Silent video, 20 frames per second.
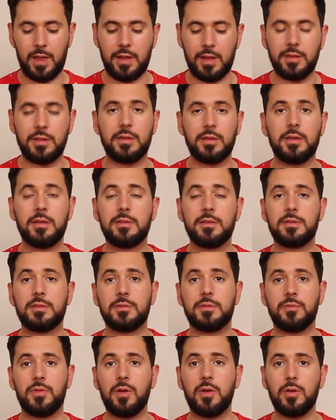and
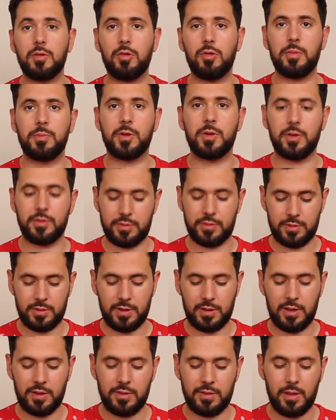it's very good because
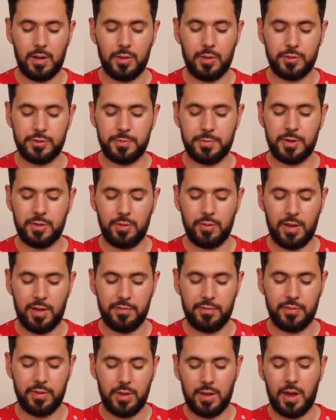it allows me to
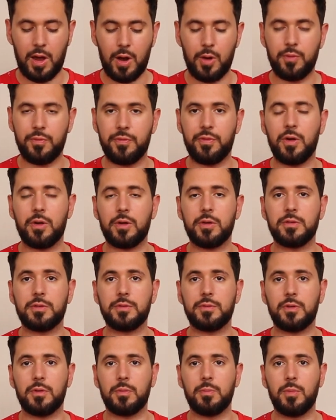have
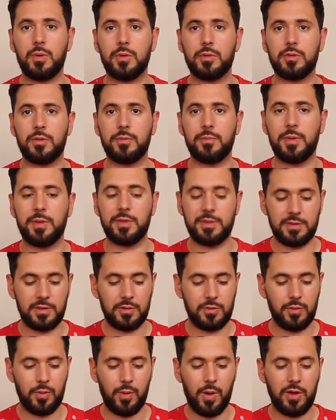autofocus for most of my
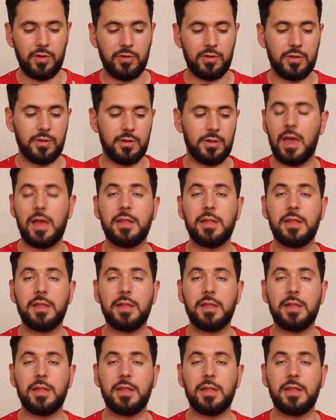situation,